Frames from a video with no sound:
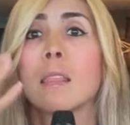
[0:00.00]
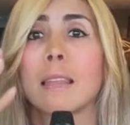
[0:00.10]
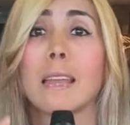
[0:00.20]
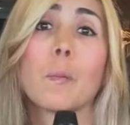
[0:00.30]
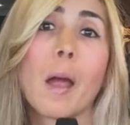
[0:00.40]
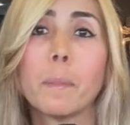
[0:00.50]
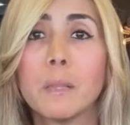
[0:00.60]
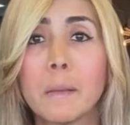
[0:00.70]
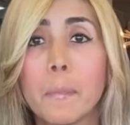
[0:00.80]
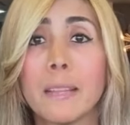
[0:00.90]
then it
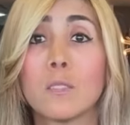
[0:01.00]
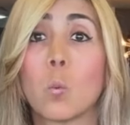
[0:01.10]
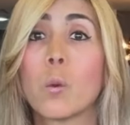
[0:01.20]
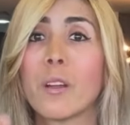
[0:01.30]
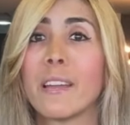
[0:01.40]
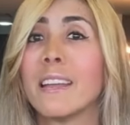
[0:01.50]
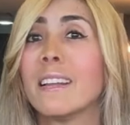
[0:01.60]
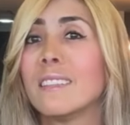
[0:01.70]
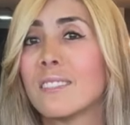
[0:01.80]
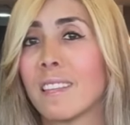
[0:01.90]
probably means we are
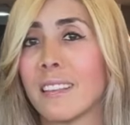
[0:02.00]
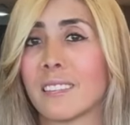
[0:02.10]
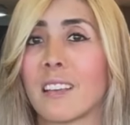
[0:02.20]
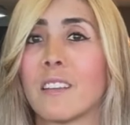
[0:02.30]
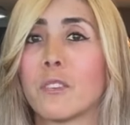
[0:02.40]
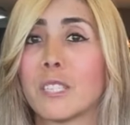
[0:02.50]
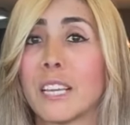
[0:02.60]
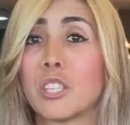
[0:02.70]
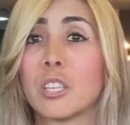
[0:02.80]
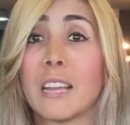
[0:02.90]
into this
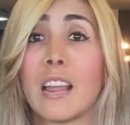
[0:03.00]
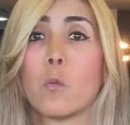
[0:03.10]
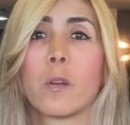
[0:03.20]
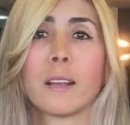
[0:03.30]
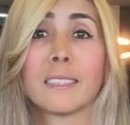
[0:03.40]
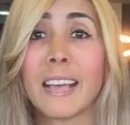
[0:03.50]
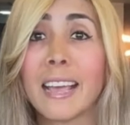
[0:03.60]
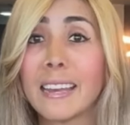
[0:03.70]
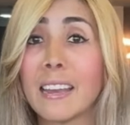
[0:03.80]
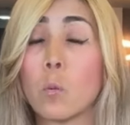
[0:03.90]
conversation and we're
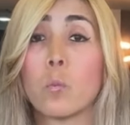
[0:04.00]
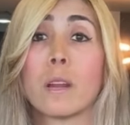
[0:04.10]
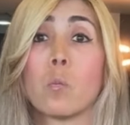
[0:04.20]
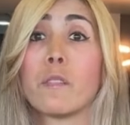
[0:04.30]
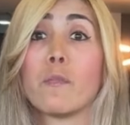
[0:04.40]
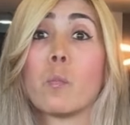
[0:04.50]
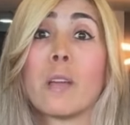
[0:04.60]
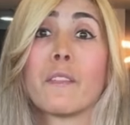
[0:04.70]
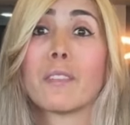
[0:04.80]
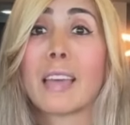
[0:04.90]
excited and we have